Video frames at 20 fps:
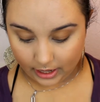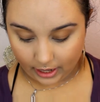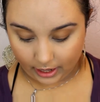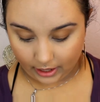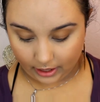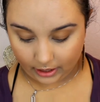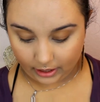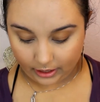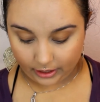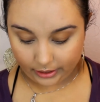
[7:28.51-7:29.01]

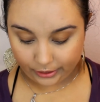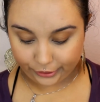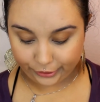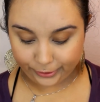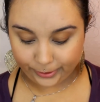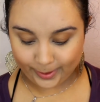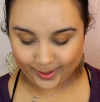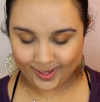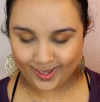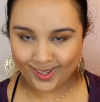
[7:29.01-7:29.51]

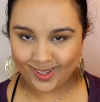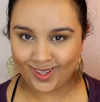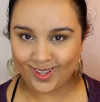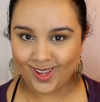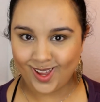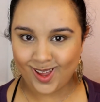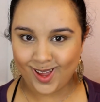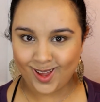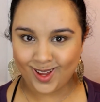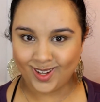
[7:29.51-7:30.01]
and
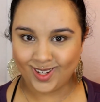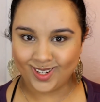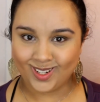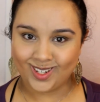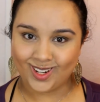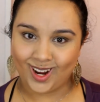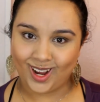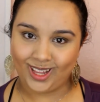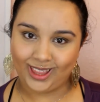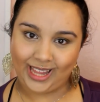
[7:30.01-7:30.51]

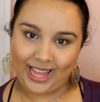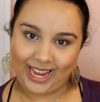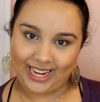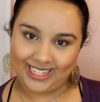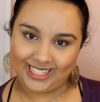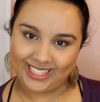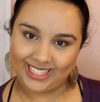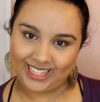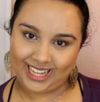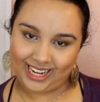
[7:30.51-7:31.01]
jawline
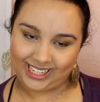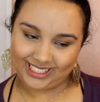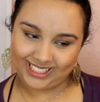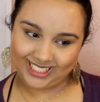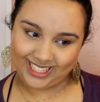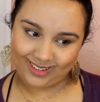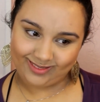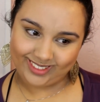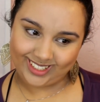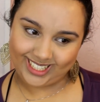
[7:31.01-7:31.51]
/
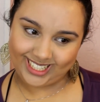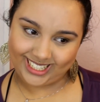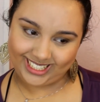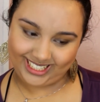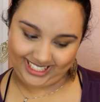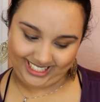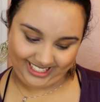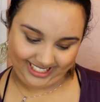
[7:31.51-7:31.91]
double chin.